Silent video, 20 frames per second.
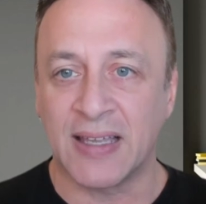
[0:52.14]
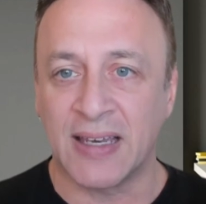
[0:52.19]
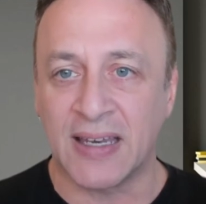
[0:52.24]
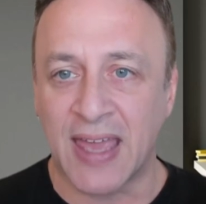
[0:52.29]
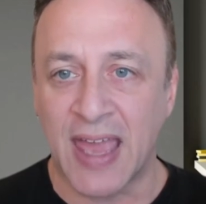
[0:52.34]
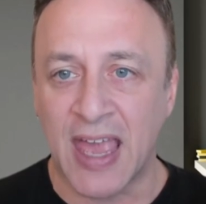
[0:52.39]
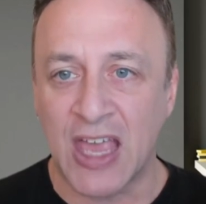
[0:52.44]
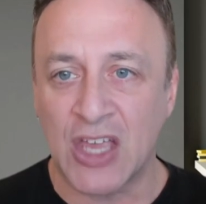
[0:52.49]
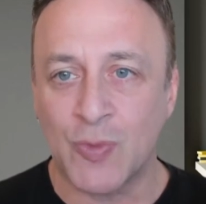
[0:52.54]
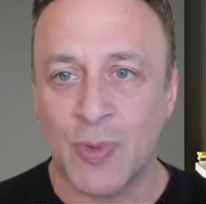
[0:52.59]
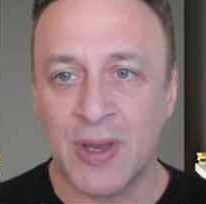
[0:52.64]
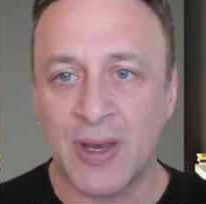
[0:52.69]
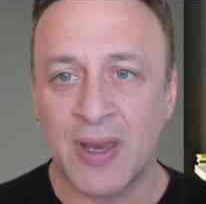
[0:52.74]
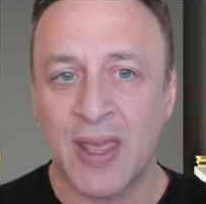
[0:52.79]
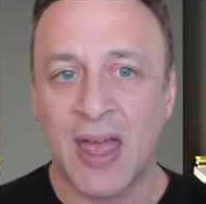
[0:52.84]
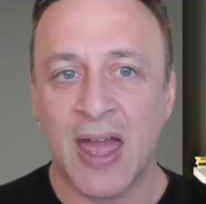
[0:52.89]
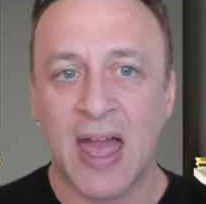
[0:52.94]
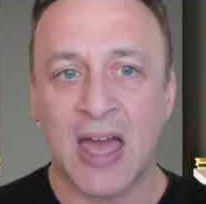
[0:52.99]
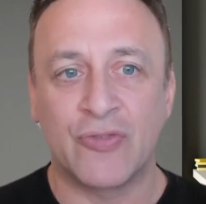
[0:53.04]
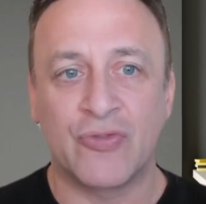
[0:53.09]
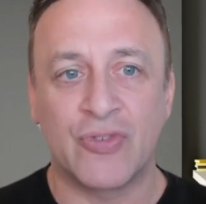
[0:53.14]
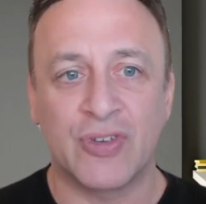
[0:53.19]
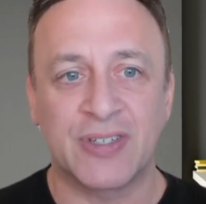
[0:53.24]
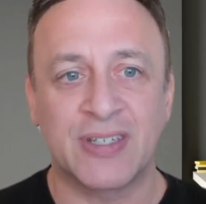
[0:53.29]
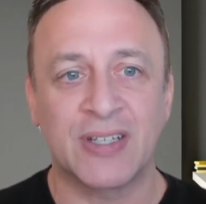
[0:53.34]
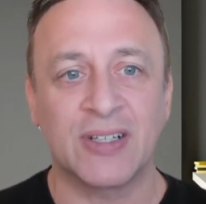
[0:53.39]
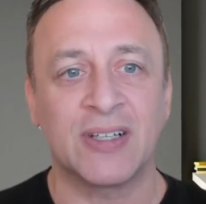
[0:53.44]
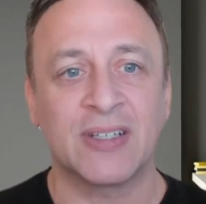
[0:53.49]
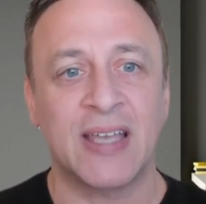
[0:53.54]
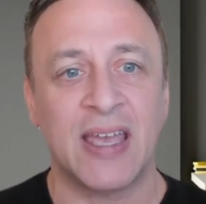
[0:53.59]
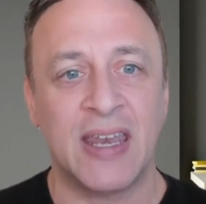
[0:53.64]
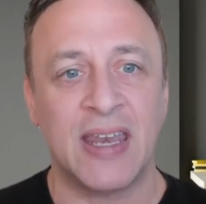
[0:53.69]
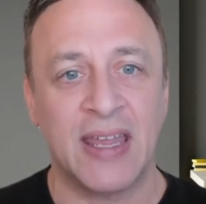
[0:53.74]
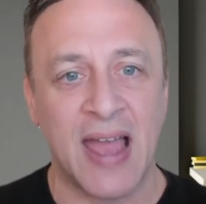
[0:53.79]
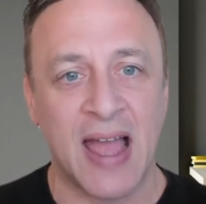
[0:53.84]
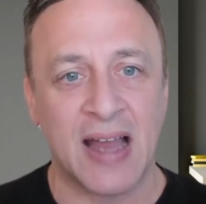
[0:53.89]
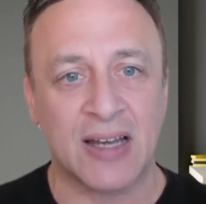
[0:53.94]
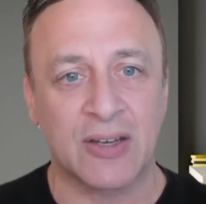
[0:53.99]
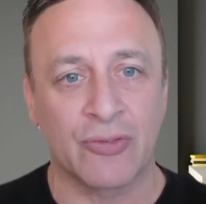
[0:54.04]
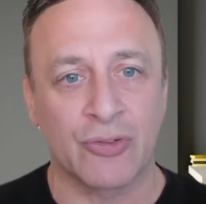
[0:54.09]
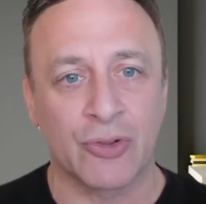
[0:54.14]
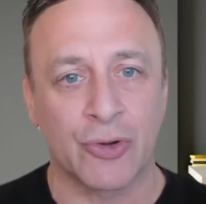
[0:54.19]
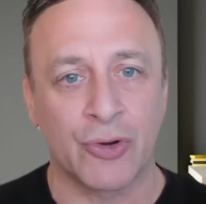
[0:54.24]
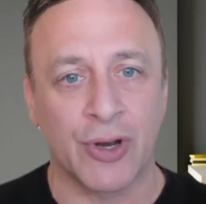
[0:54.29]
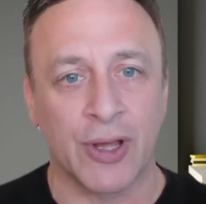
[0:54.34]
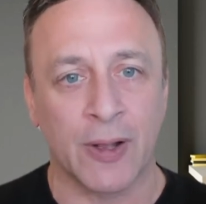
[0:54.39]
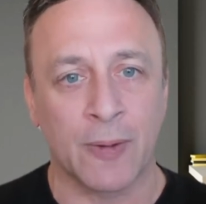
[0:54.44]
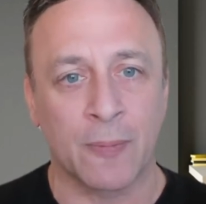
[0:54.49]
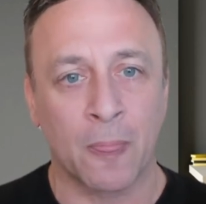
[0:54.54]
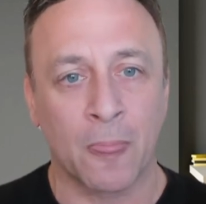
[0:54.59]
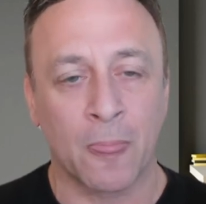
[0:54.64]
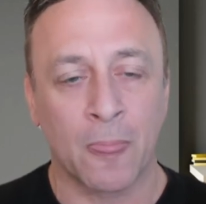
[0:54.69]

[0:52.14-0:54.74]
engagement and facilitating active learning.